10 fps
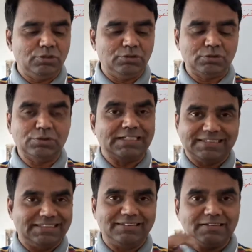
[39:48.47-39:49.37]
You
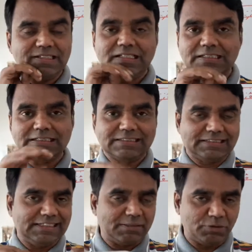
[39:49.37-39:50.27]
can
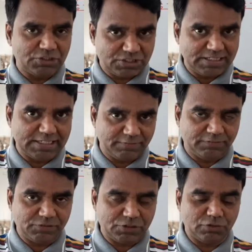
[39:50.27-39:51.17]
think about it straight away,
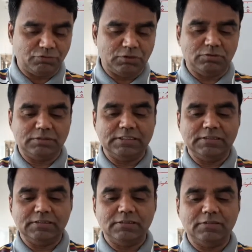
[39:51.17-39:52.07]
first of all.
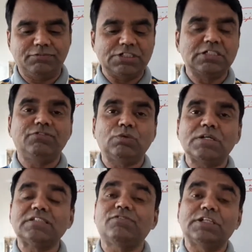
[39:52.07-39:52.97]
Okay? First of all, what
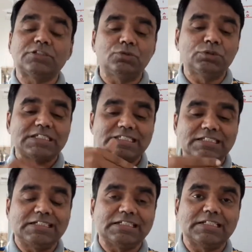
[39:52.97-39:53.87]
is the flux through the
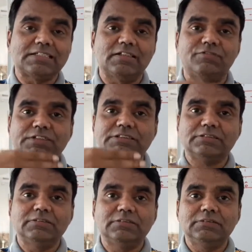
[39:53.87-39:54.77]
cylindrical surface?
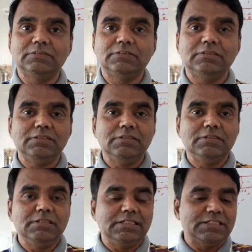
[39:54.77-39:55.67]

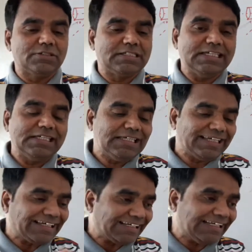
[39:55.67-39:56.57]

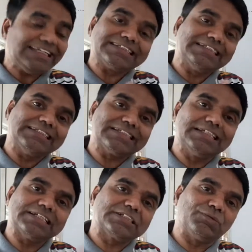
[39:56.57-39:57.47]
see, E is in this
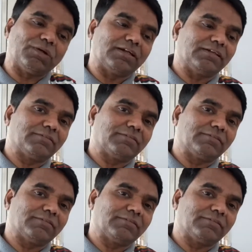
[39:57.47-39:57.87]
direction only.